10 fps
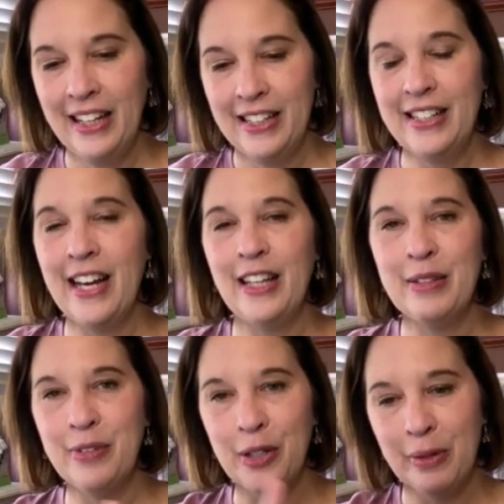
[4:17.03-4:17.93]
And to have
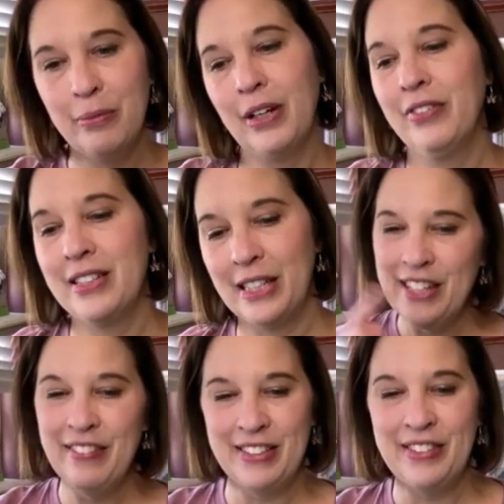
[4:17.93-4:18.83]
them all my breakfast, like,
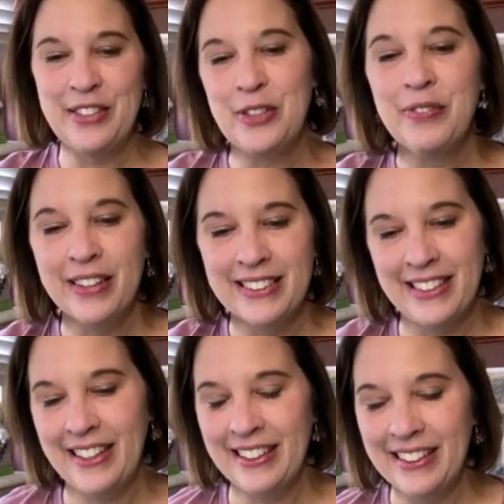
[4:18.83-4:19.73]
it makes me super
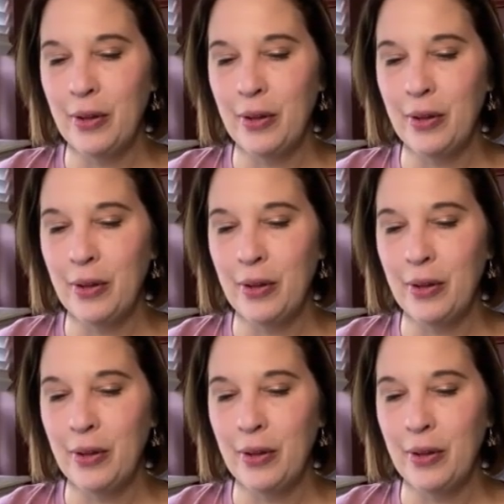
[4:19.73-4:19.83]
excited.